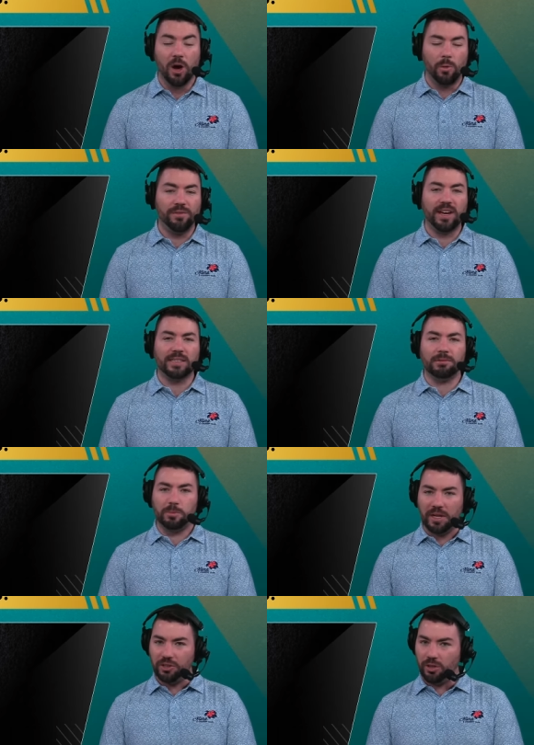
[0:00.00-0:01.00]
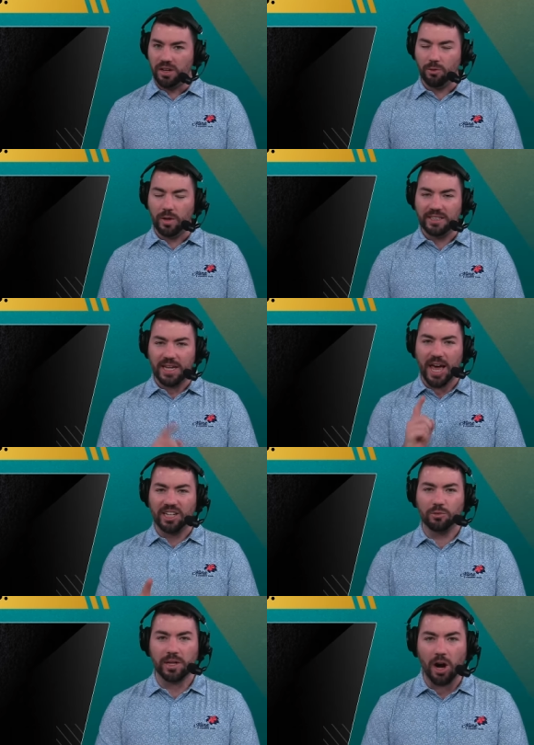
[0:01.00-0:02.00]
We've got some special giveaways
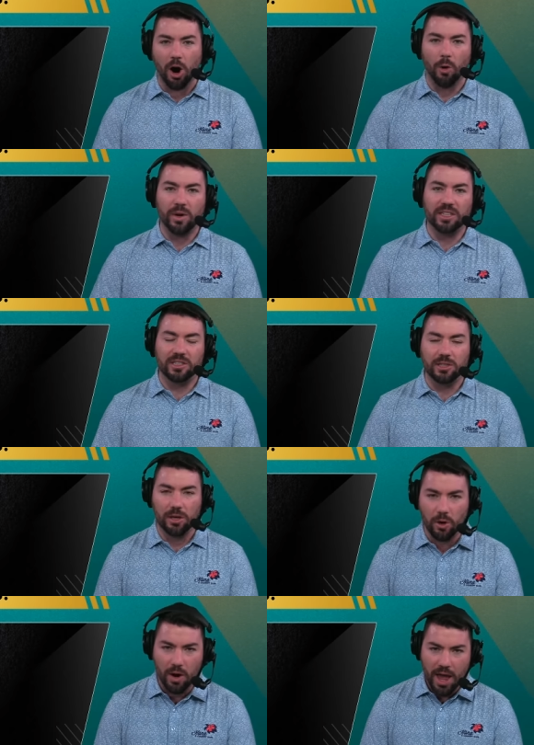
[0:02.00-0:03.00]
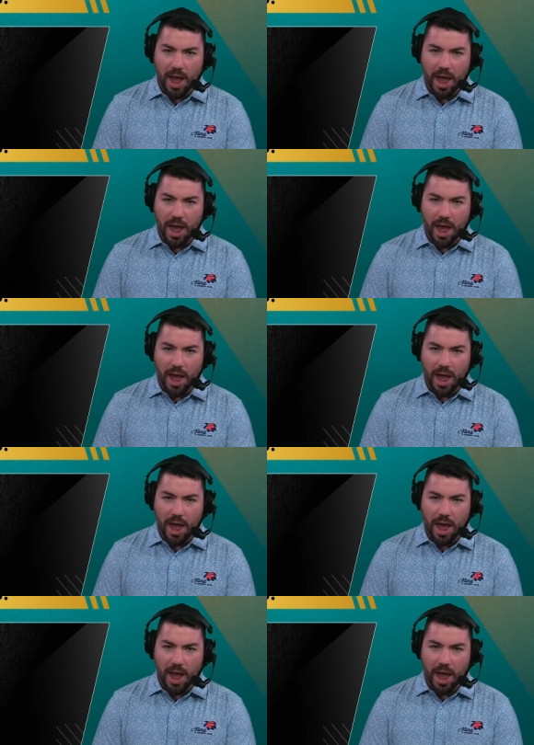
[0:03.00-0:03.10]
as we always do,